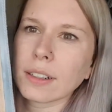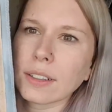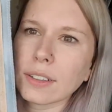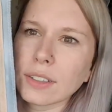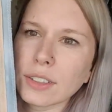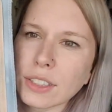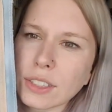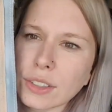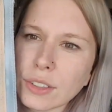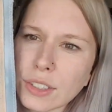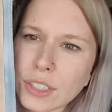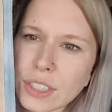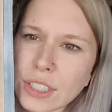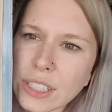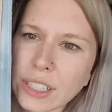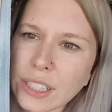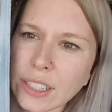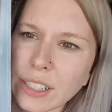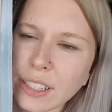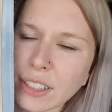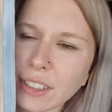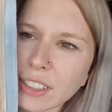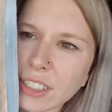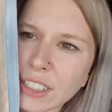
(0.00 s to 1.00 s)
So
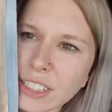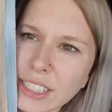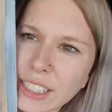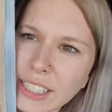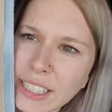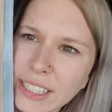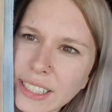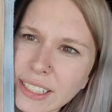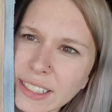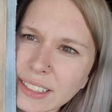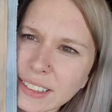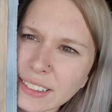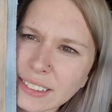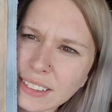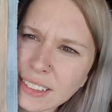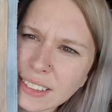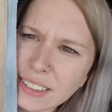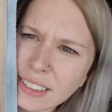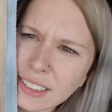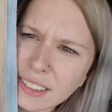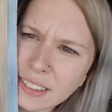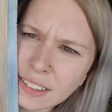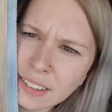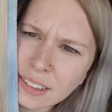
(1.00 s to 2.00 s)
here she
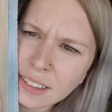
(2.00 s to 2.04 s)
is.